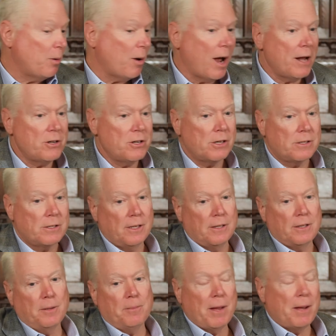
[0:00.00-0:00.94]
projects
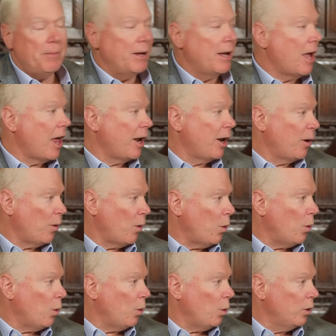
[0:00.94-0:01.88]
that, that maybe got on
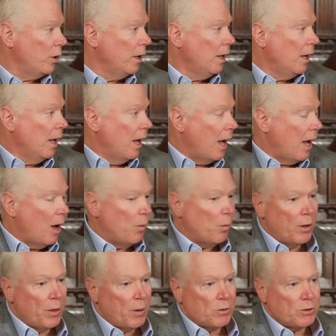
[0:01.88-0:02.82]
hold uh,
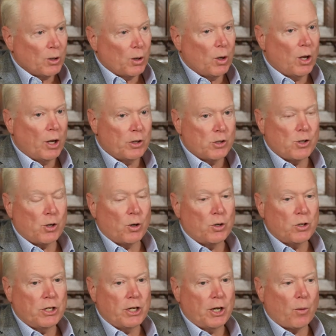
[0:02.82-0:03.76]
when there was a little
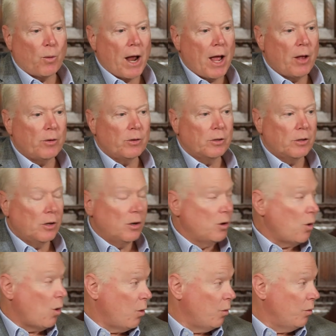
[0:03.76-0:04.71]
uncertainty around
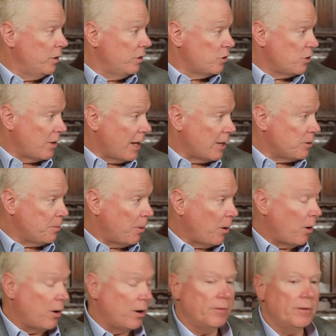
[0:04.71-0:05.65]
COVID, so that's
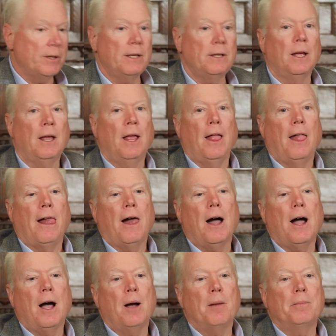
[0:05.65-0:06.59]
part of it. Mm-hmm.
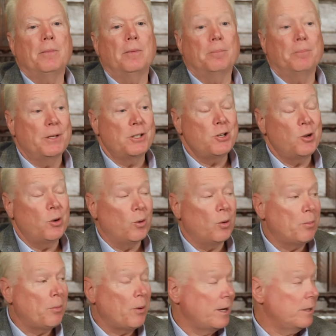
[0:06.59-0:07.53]
Um,
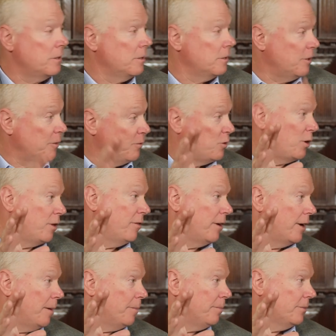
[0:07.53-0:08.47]
material prices have
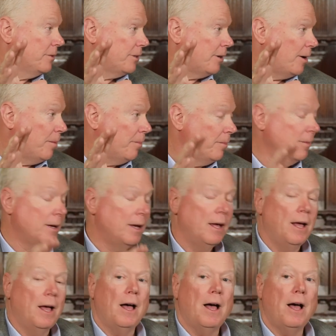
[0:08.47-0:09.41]
driven up Job some
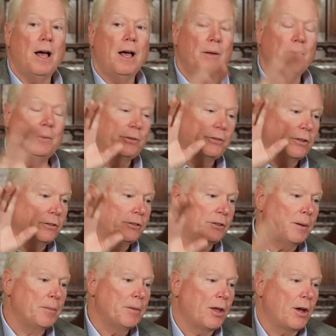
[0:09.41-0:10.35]
sure. uh, s-
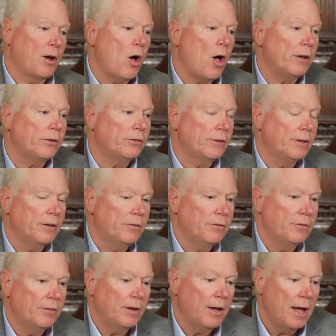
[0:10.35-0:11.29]
some of the cost
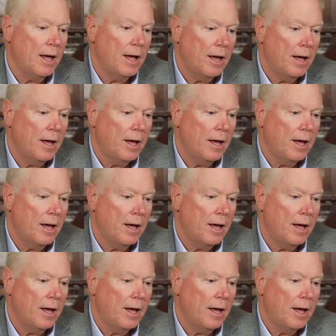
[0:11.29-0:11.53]
of, uh,